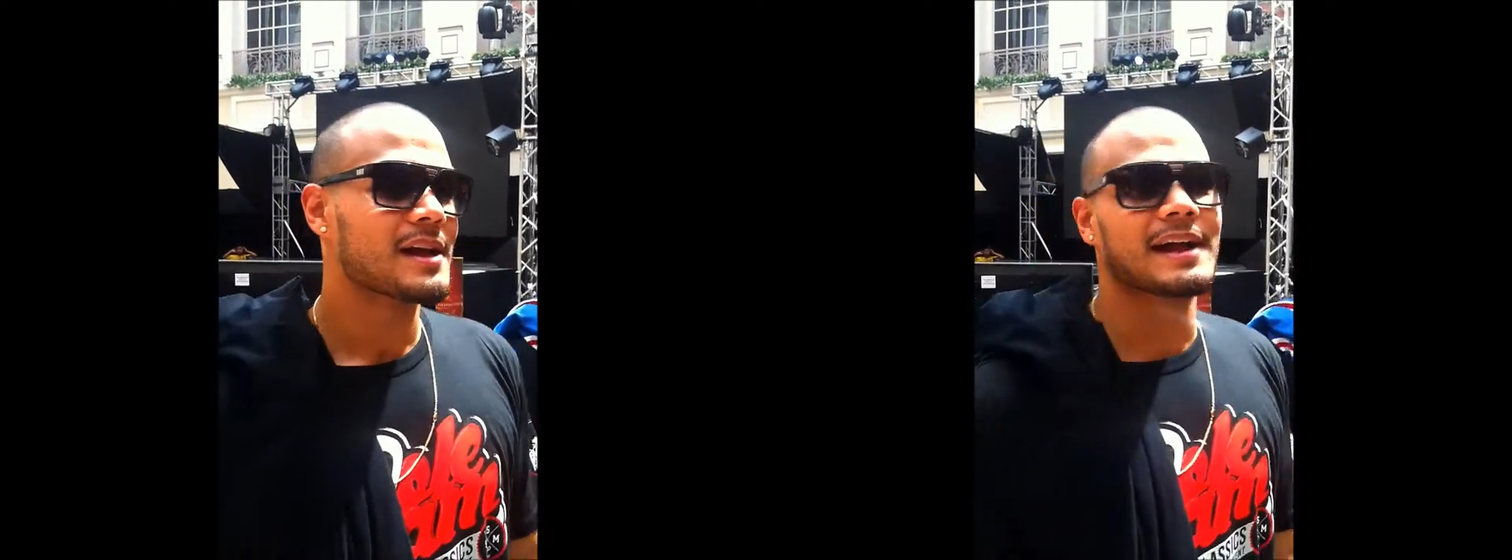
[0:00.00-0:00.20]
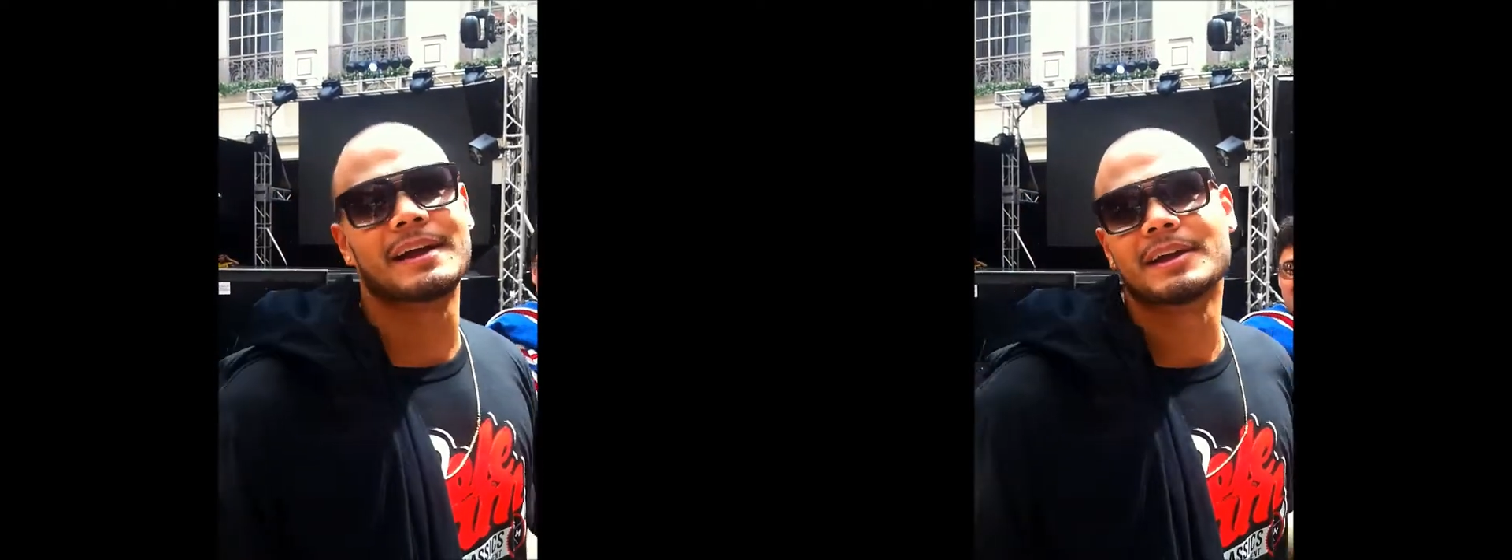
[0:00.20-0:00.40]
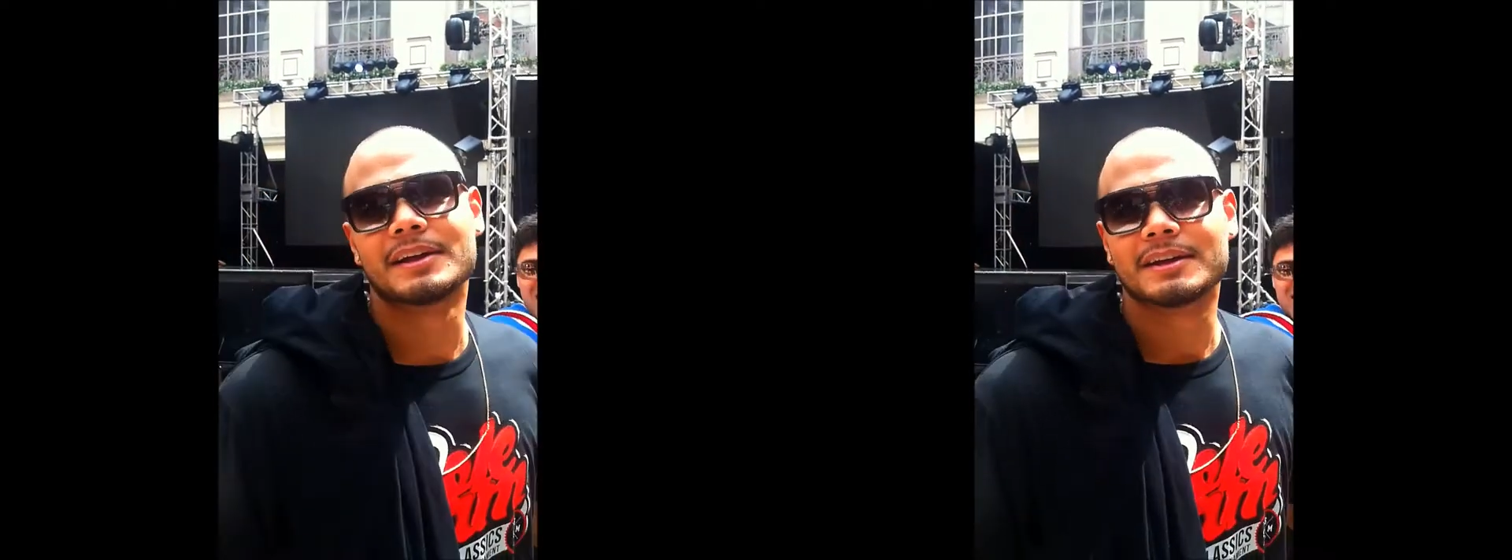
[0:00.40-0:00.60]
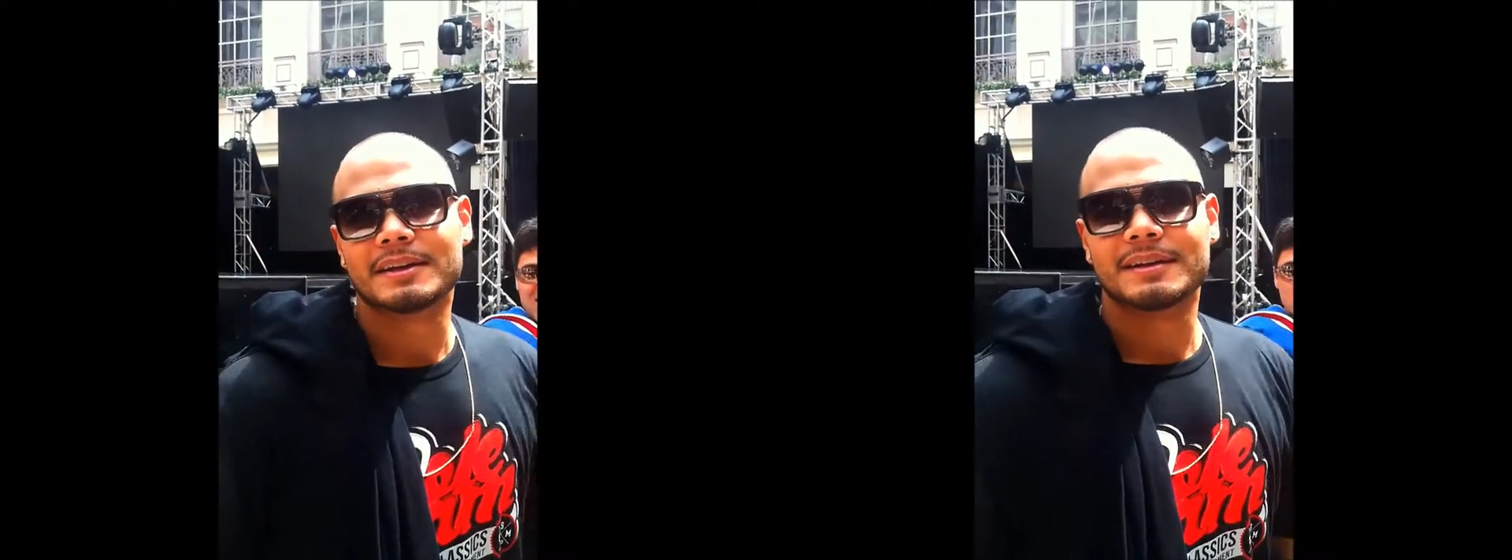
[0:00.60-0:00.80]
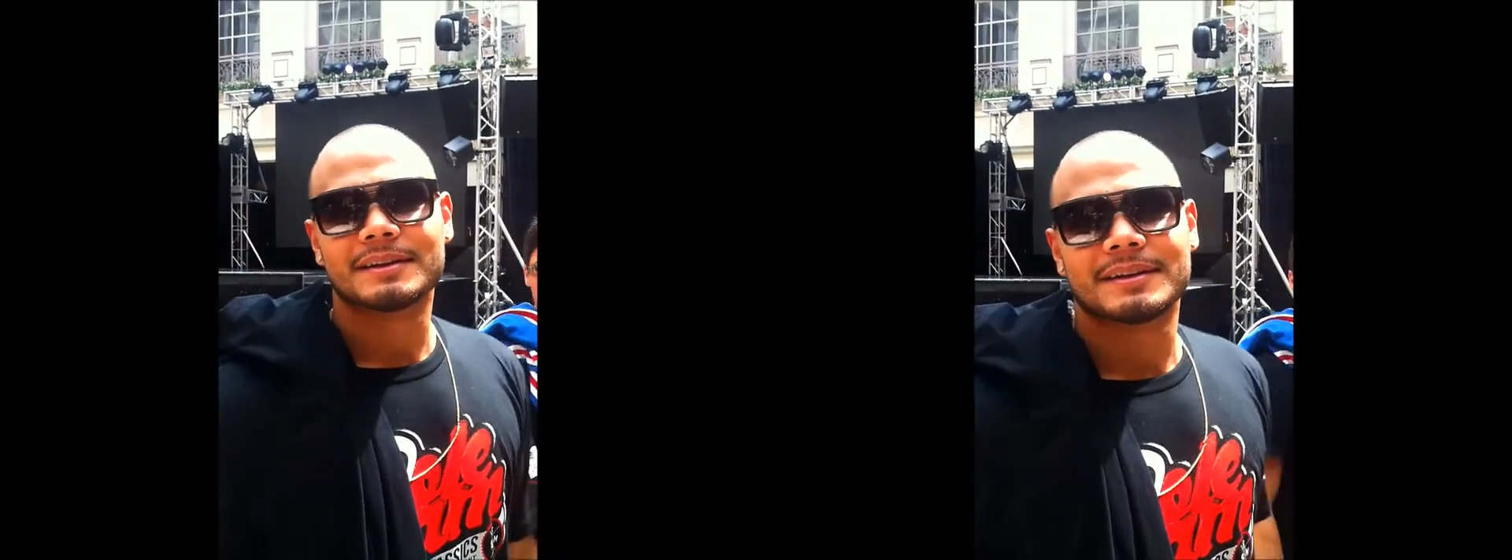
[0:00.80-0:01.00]
Hey,
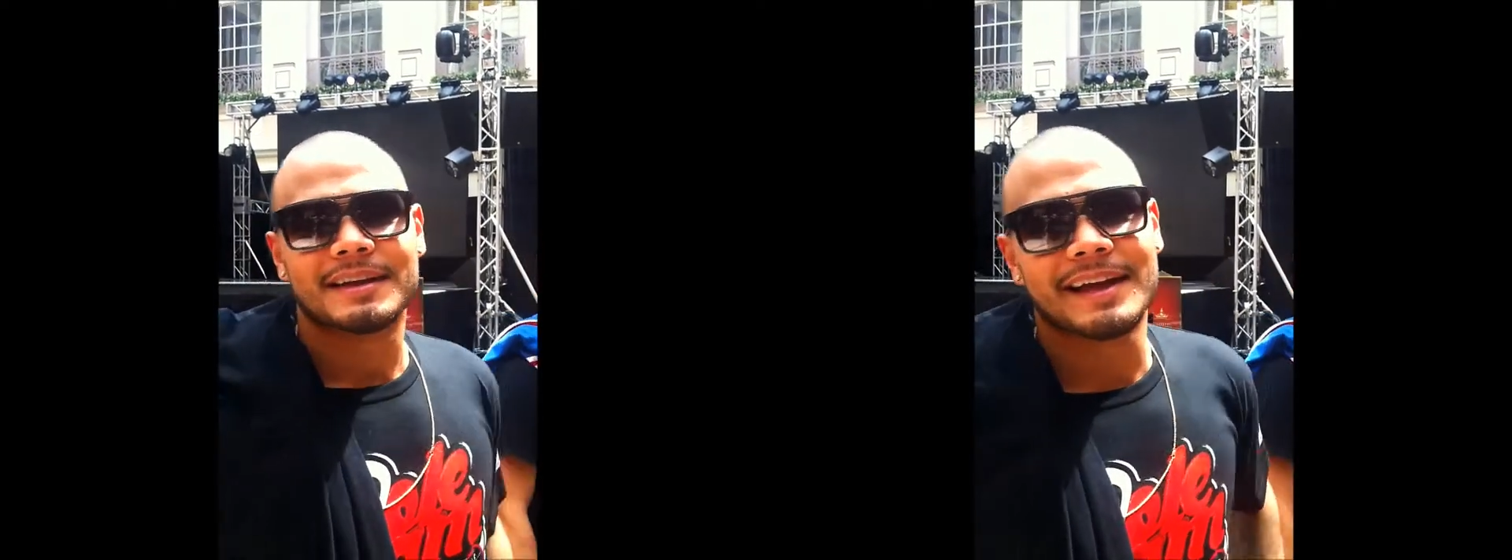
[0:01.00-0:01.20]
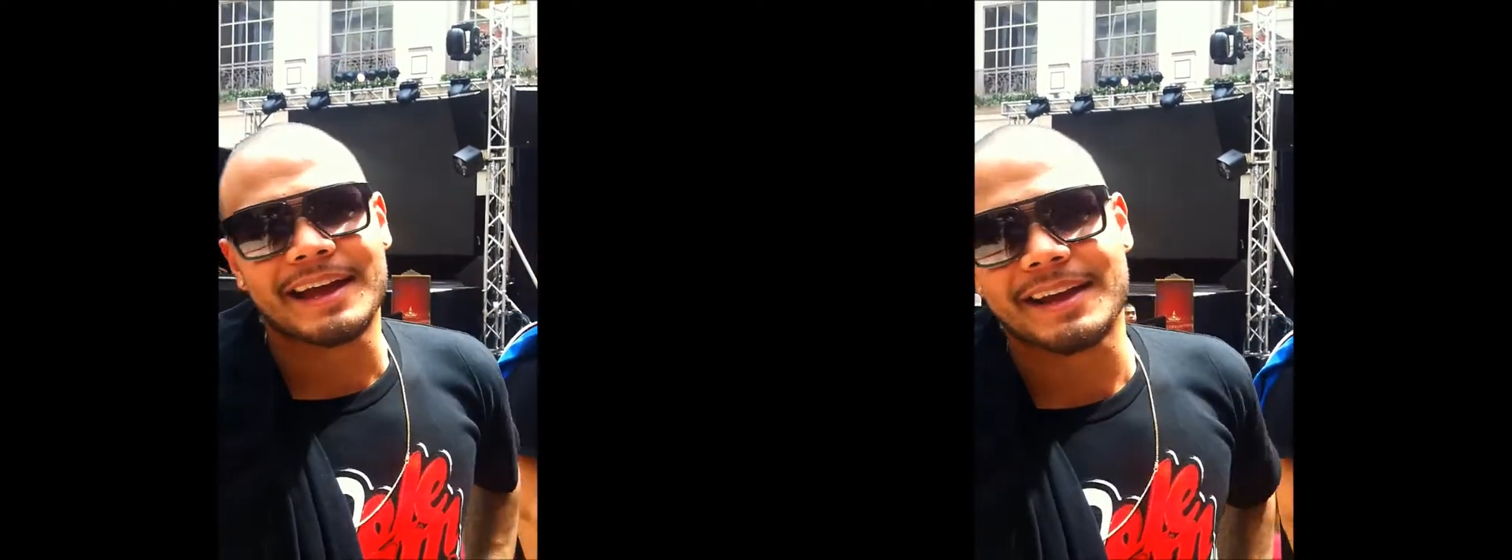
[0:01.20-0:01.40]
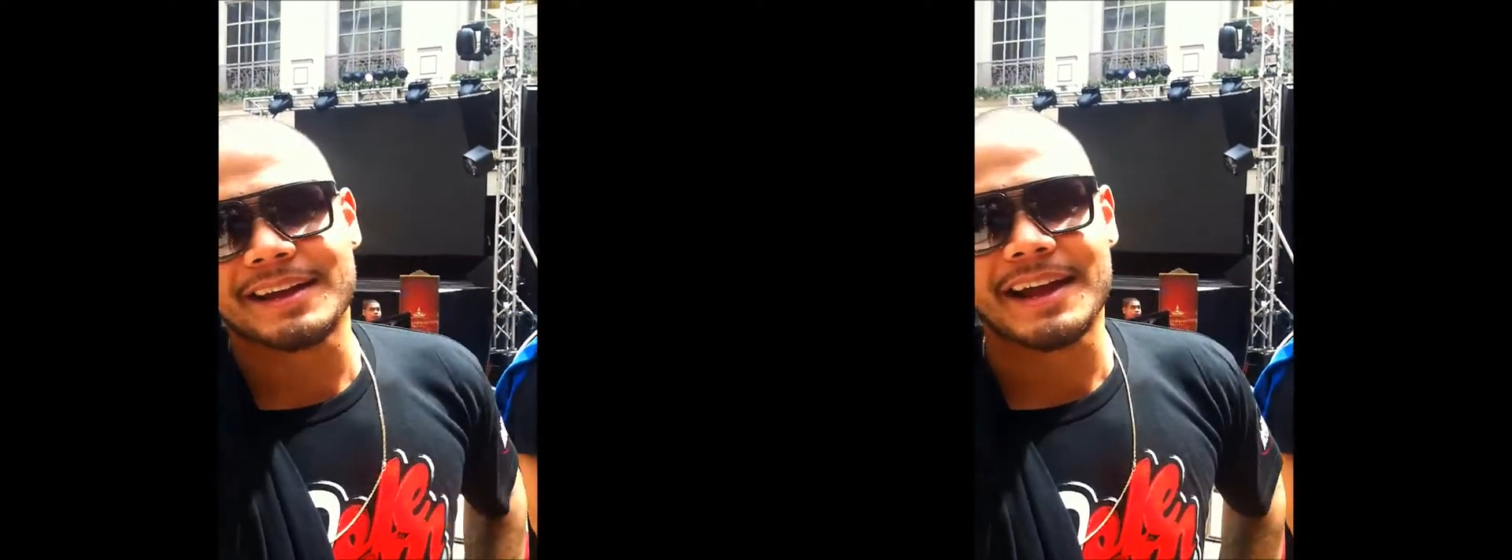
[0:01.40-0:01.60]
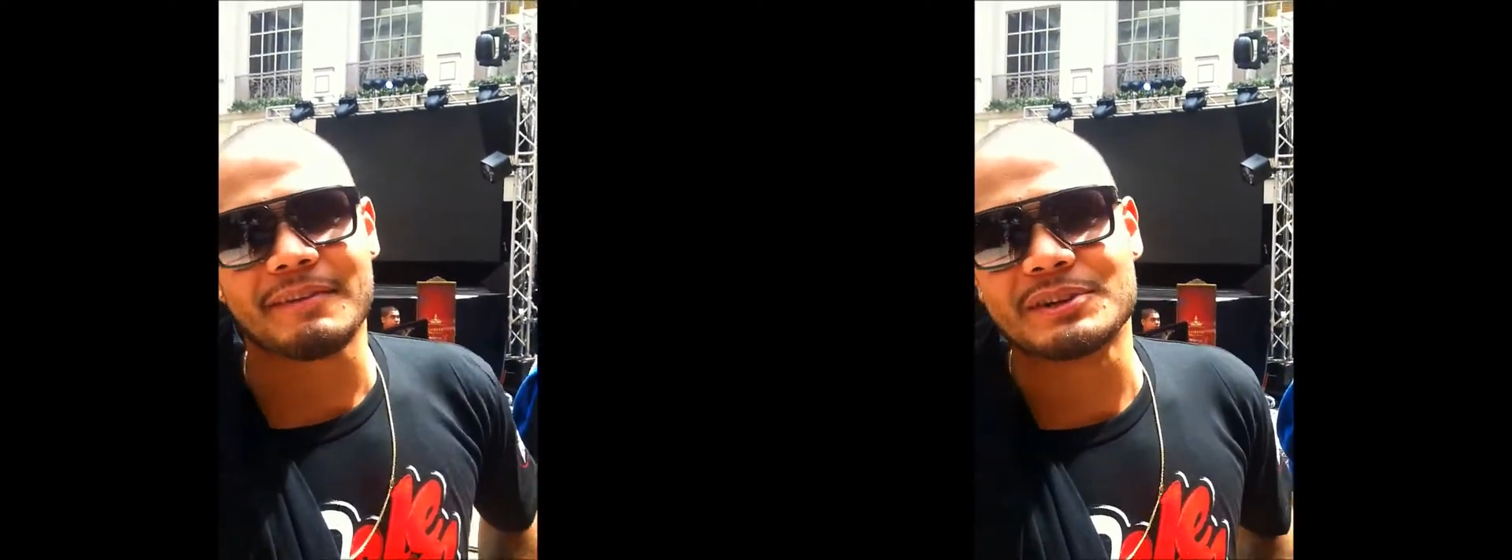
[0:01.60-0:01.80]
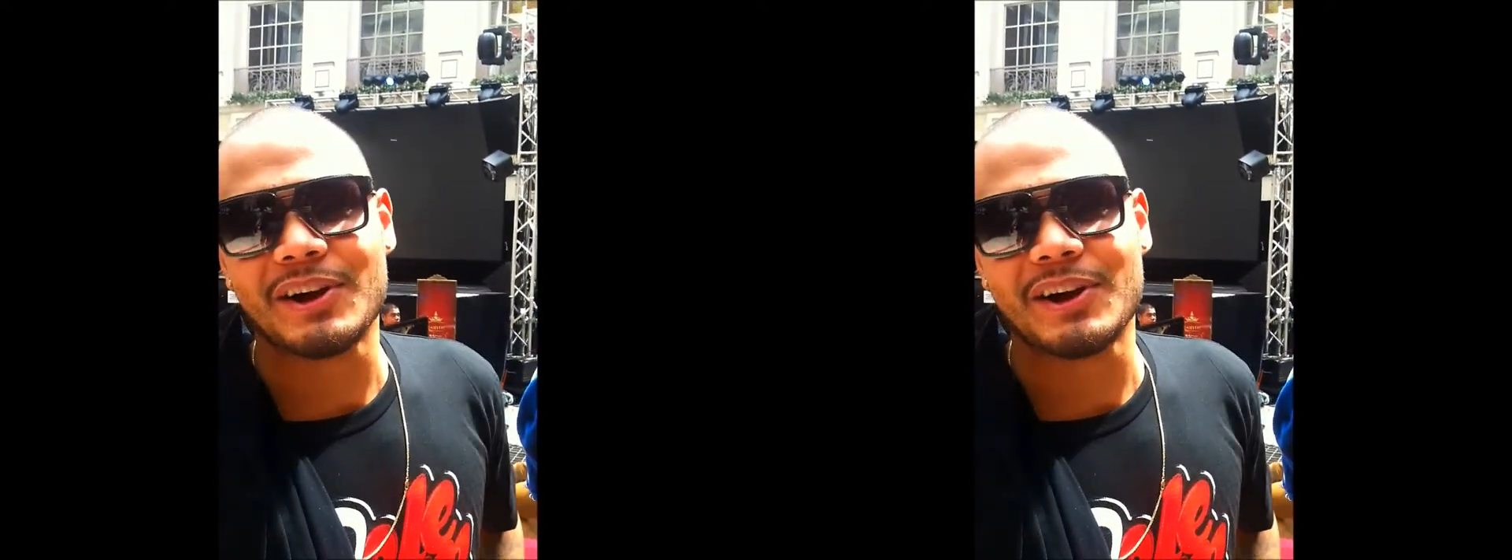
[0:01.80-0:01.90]
every